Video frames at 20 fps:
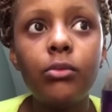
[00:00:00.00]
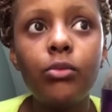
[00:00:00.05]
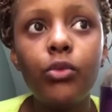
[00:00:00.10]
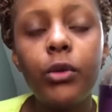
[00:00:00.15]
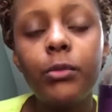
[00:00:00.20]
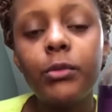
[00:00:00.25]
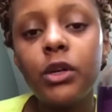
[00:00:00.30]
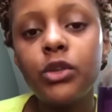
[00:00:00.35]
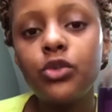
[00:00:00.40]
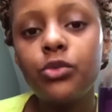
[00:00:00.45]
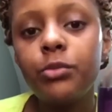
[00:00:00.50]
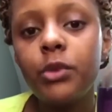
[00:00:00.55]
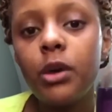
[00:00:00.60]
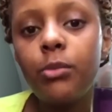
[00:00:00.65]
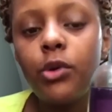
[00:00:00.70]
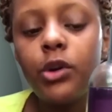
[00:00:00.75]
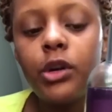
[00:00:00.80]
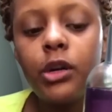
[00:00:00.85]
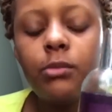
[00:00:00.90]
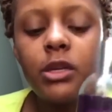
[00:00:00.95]
mwe mnatumia
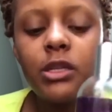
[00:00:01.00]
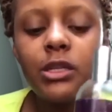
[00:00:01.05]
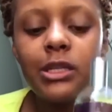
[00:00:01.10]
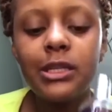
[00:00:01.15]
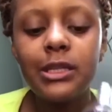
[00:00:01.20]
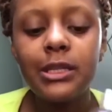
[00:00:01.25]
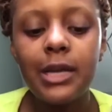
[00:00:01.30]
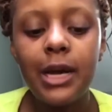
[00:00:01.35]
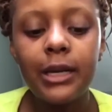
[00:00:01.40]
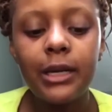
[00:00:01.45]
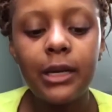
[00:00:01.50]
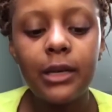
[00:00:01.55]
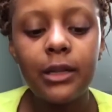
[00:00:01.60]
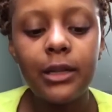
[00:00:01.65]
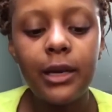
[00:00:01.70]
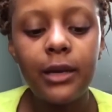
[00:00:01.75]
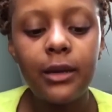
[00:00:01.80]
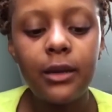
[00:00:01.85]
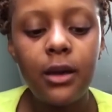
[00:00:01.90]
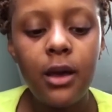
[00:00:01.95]
body mist sana,
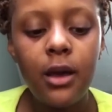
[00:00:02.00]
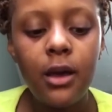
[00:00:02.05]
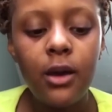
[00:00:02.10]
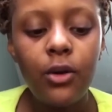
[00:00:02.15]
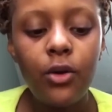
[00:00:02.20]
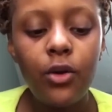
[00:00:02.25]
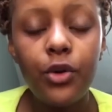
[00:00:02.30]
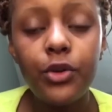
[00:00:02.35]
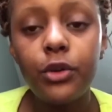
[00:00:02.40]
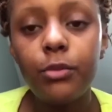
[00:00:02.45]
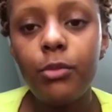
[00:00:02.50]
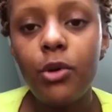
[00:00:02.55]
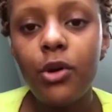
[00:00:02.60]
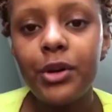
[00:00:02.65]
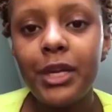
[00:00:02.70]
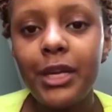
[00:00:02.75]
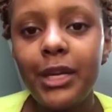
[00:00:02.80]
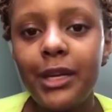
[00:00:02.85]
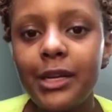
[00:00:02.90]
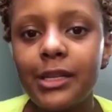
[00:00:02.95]
like on your
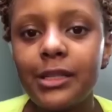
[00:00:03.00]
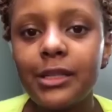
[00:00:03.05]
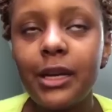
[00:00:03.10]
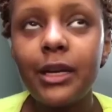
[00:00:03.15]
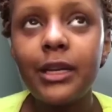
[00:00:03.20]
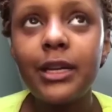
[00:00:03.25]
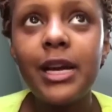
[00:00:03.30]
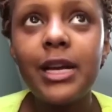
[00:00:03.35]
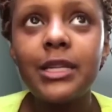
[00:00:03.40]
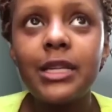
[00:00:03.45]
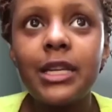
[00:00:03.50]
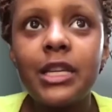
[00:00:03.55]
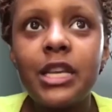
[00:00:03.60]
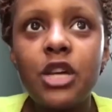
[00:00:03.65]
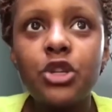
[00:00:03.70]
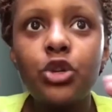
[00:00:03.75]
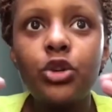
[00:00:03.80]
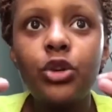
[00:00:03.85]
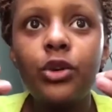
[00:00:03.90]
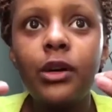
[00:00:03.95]
body, inasaidia hata
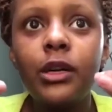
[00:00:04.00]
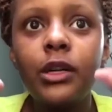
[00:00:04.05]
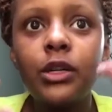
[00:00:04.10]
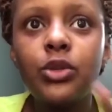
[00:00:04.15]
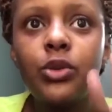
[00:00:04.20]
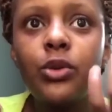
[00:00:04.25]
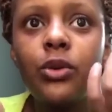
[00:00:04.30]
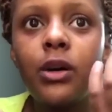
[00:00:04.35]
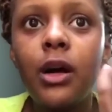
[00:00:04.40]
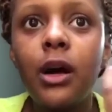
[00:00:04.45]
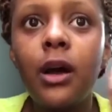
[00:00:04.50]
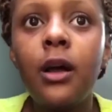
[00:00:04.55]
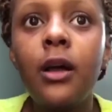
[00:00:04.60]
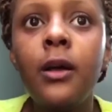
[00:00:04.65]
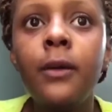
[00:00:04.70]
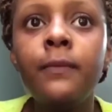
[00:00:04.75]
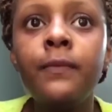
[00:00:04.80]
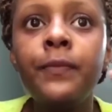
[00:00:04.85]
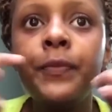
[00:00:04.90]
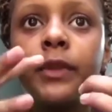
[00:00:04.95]
jasho likiwa natoka
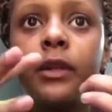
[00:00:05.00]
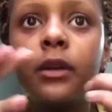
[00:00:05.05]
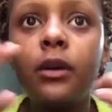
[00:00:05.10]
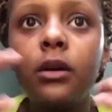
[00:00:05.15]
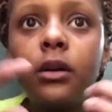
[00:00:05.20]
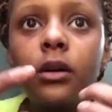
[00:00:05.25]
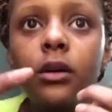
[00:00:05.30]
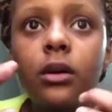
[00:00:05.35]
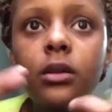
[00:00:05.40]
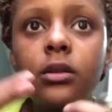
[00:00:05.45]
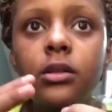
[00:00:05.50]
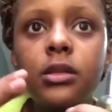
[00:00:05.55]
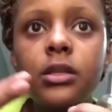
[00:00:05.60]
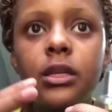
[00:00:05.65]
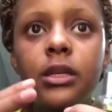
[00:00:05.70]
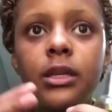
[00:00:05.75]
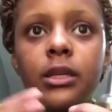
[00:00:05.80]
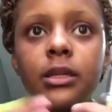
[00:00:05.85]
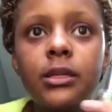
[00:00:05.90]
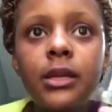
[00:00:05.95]

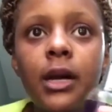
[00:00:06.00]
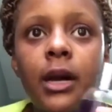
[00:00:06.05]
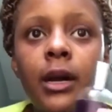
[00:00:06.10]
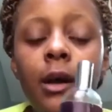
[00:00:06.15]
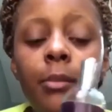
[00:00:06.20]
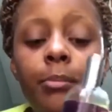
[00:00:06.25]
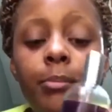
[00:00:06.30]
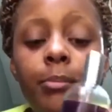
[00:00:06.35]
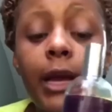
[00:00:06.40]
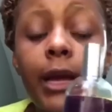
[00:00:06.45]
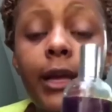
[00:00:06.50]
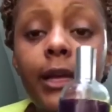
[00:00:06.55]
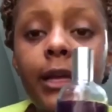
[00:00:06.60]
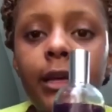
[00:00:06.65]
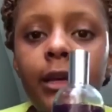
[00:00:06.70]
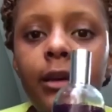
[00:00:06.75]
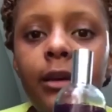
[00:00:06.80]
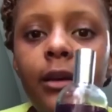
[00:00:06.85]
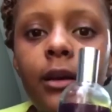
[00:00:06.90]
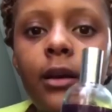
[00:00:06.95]
ziki suck na
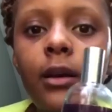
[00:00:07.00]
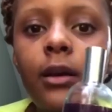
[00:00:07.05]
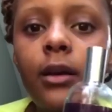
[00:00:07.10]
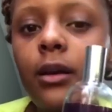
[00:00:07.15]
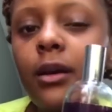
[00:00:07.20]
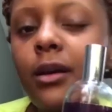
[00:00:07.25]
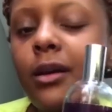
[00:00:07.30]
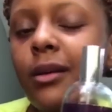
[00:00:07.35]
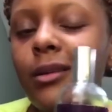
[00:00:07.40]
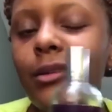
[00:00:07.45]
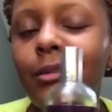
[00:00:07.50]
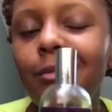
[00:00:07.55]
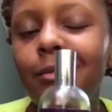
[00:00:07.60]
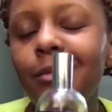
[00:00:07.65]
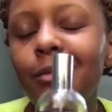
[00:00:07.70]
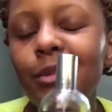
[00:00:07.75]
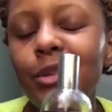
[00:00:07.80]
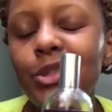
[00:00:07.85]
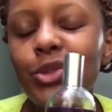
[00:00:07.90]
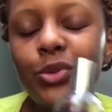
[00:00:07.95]
hii
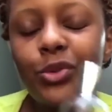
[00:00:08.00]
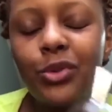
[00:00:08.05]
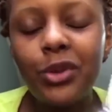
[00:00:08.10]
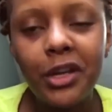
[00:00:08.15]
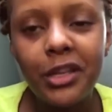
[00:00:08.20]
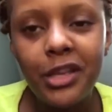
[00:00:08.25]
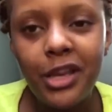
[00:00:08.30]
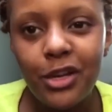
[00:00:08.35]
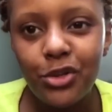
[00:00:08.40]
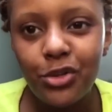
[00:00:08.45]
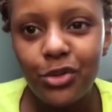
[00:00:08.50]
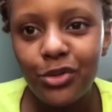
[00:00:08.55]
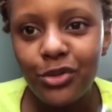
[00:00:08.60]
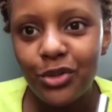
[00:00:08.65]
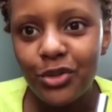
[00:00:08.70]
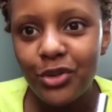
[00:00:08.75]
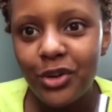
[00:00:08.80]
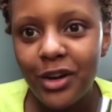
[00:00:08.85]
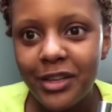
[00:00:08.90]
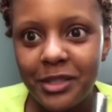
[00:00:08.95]
huwezi kunuka jasho,
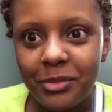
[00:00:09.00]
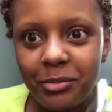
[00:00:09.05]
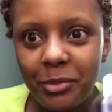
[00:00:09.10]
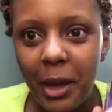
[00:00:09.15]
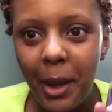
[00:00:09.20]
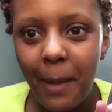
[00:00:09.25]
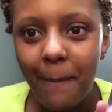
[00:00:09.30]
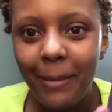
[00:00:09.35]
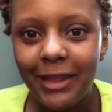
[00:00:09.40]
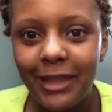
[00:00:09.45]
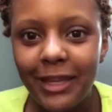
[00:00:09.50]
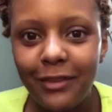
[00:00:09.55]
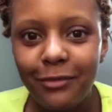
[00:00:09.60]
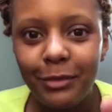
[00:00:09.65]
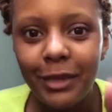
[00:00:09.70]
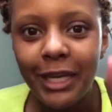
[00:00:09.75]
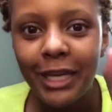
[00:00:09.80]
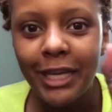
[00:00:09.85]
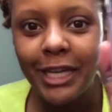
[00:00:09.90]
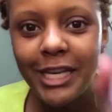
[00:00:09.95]
trust me, believe
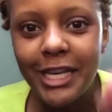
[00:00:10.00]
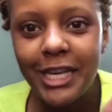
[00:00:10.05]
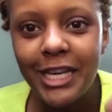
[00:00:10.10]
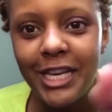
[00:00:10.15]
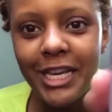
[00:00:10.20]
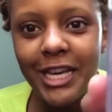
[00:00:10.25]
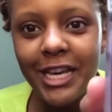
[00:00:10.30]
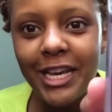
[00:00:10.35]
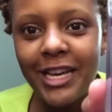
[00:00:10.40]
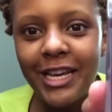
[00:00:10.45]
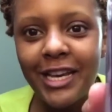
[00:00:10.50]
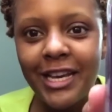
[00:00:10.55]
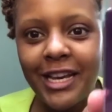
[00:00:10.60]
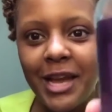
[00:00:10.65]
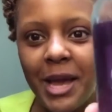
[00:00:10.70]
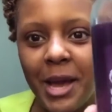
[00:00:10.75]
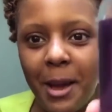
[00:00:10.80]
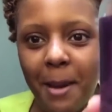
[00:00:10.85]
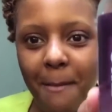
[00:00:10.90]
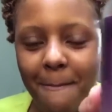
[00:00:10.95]
me, key,
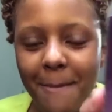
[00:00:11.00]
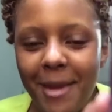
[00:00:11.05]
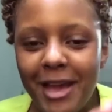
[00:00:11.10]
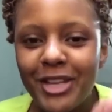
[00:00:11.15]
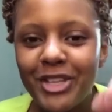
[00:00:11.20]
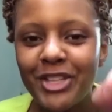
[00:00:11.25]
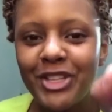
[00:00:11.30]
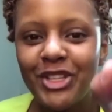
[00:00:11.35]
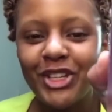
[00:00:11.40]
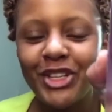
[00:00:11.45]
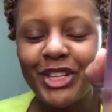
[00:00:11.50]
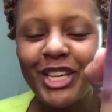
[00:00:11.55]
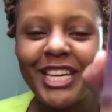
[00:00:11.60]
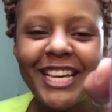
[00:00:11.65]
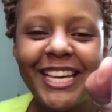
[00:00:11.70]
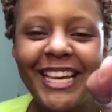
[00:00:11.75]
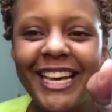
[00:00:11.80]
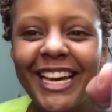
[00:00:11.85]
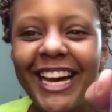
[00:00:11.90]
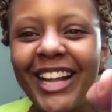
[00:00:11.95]
major
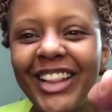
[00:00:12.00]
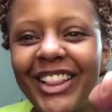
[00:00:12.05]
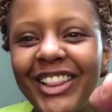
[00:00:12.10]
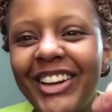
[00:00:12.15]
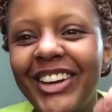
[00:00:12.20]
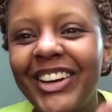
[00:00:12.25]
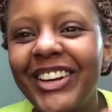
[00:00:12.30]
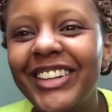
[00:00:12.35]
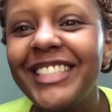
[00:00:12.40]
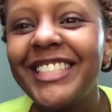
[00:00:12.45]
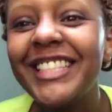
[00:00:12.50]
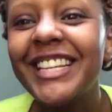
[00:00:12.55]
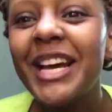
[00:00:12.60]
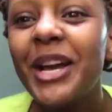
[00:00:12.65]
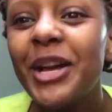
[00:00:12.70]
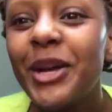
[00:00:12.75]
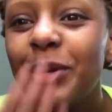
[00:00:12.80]
key alert.